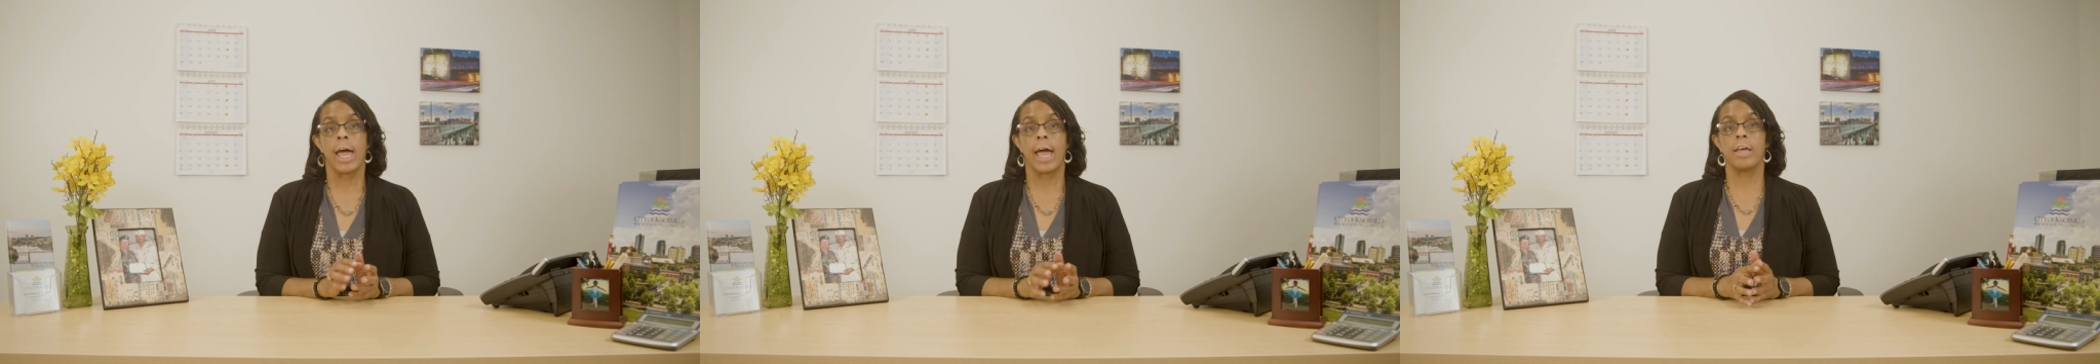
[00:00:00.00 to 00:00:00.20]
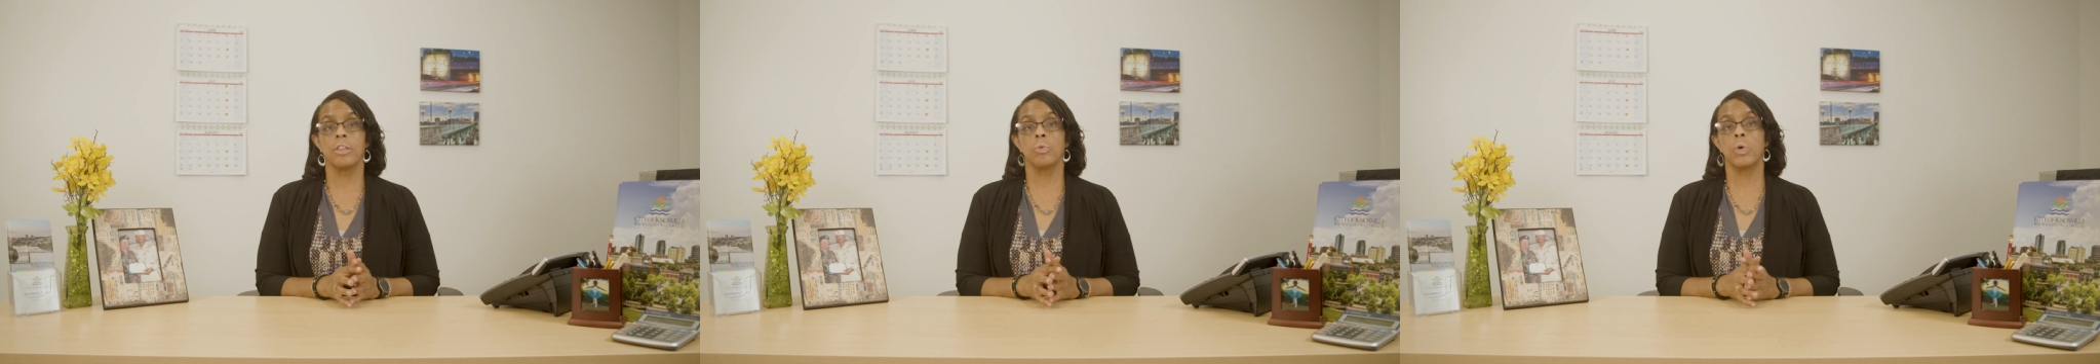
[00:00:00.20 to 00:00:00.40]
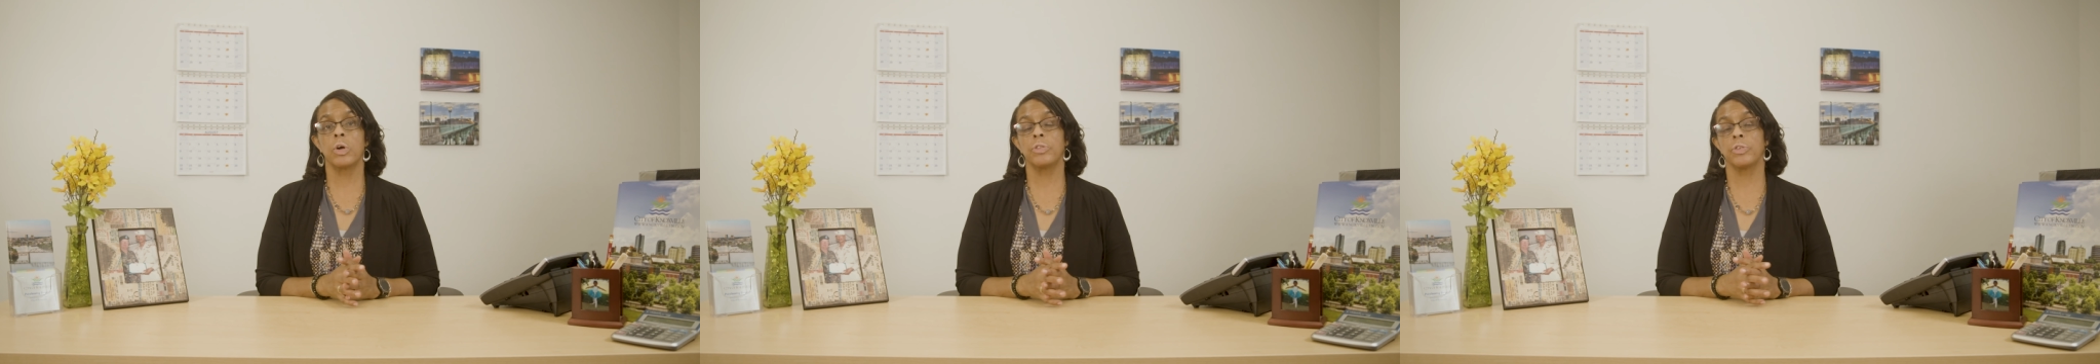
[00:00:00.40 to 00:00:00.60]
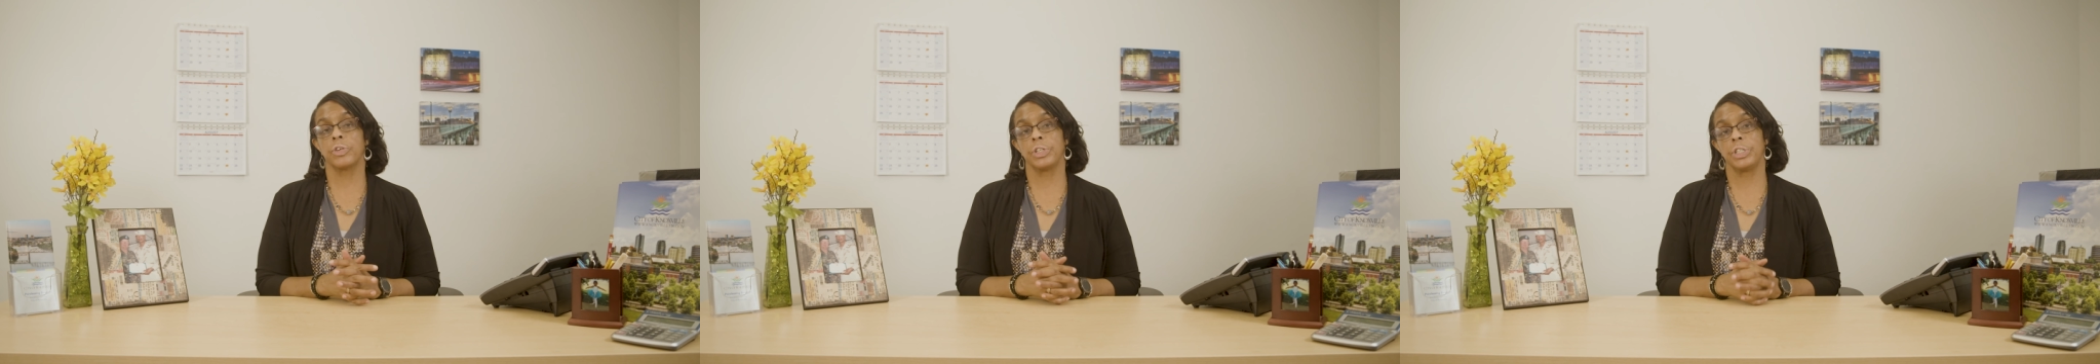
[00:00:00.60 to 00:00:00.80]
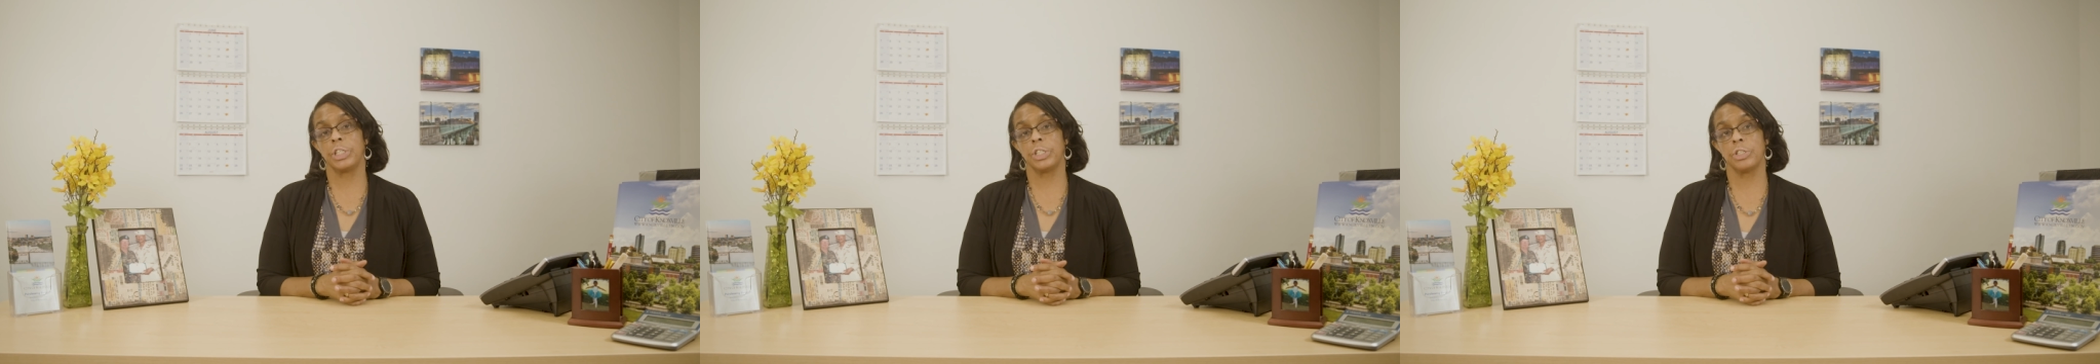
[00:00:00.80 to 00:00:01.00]
and the weather
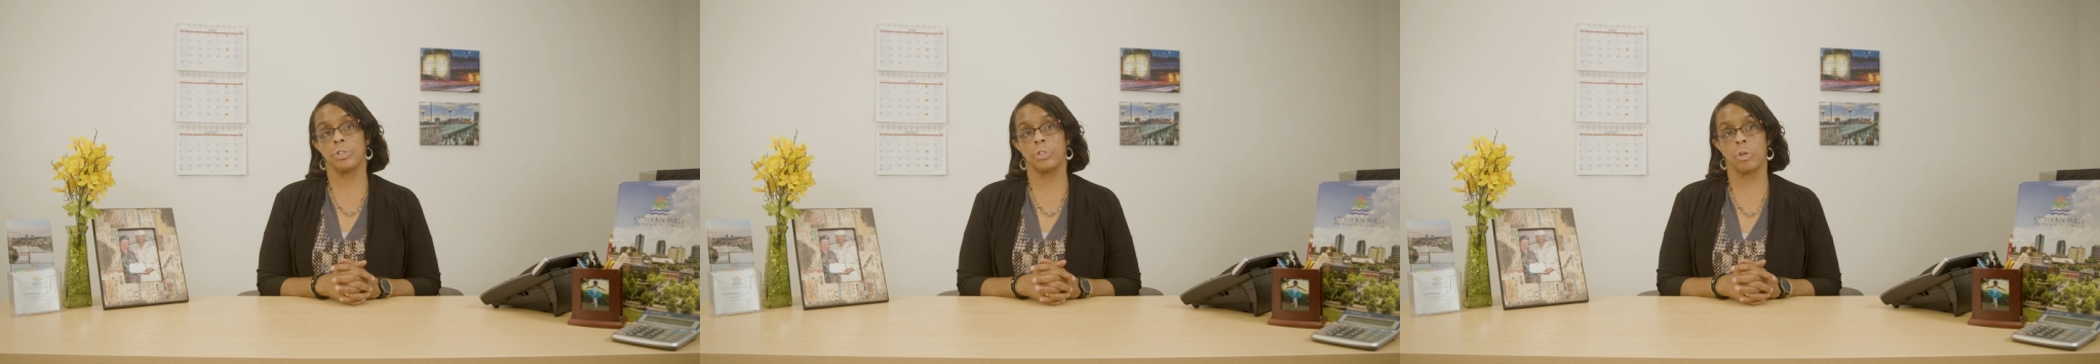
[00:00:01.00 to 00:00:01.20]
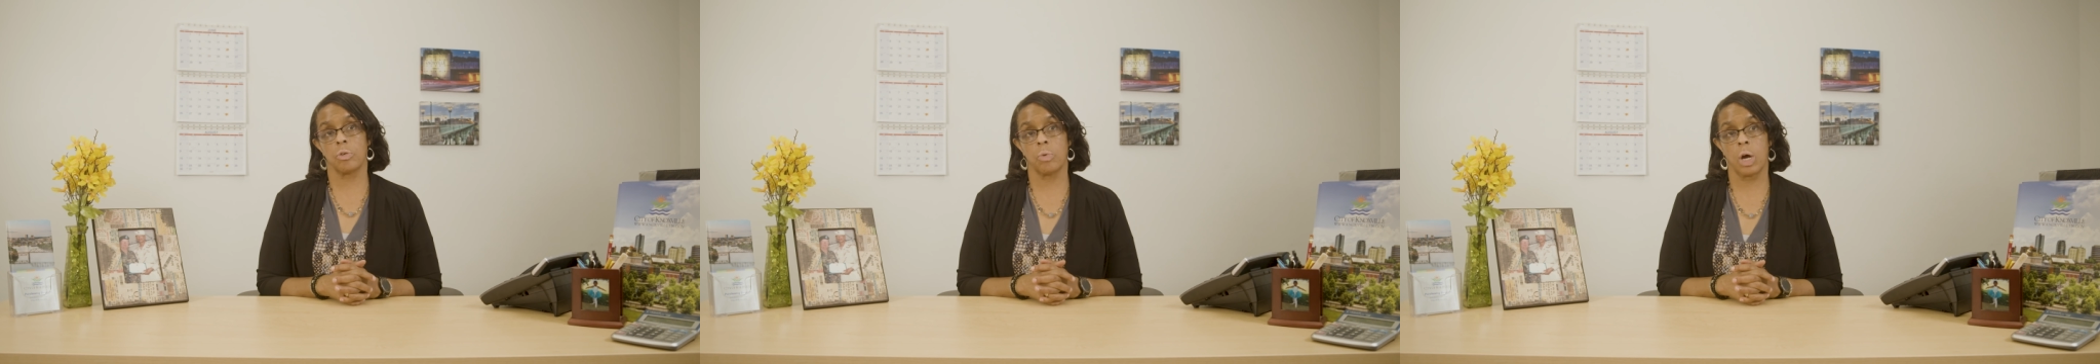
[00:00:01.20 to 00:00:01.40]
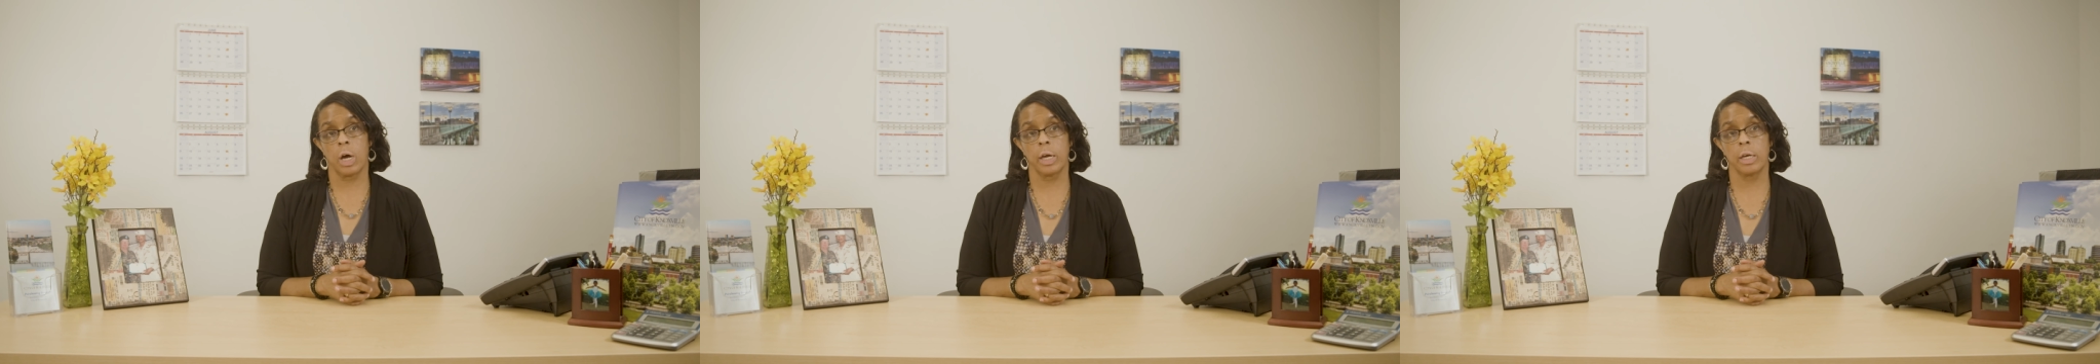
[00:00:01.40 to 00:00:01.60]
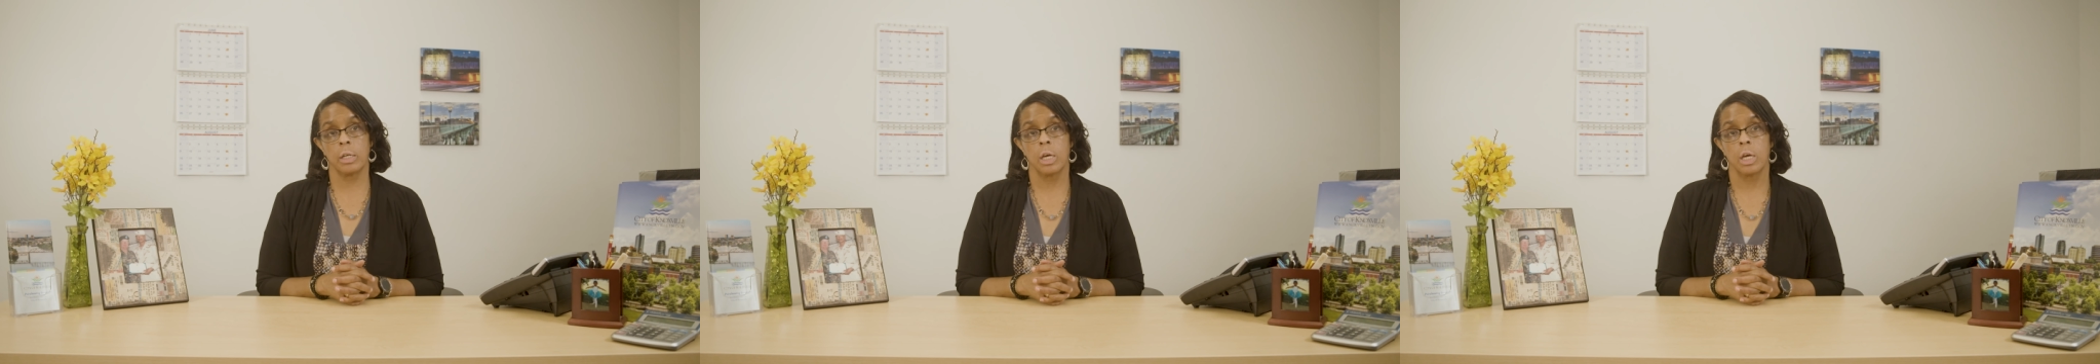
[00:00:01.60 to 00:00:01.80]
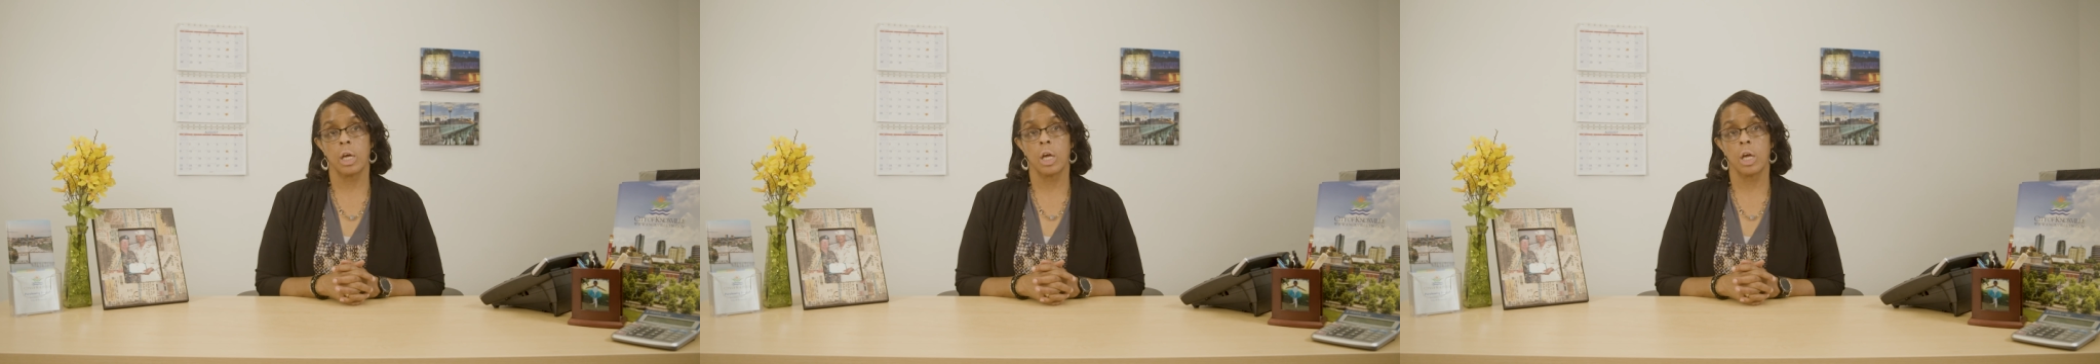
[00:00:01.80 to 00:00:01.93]
conditions are right.